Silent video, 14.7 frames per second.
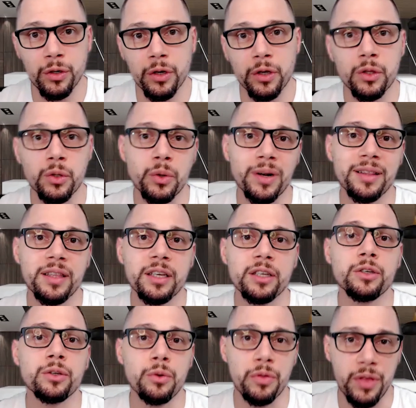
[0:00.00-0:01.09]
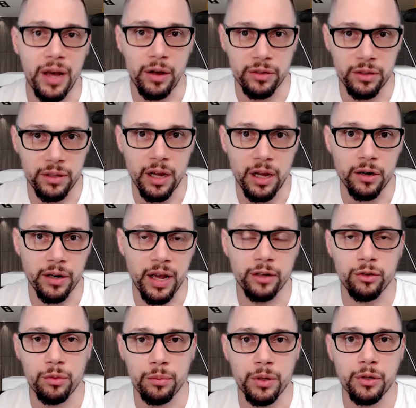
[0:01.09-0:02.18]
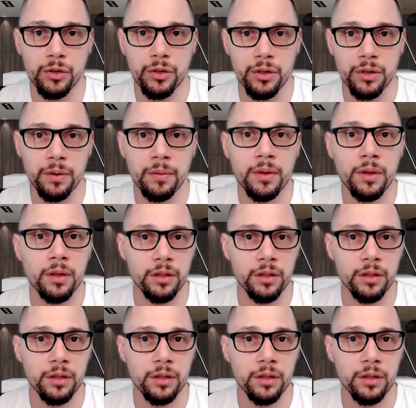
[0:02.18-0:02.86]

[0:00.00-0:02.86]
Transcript: you could do an additional $1,000 contribution.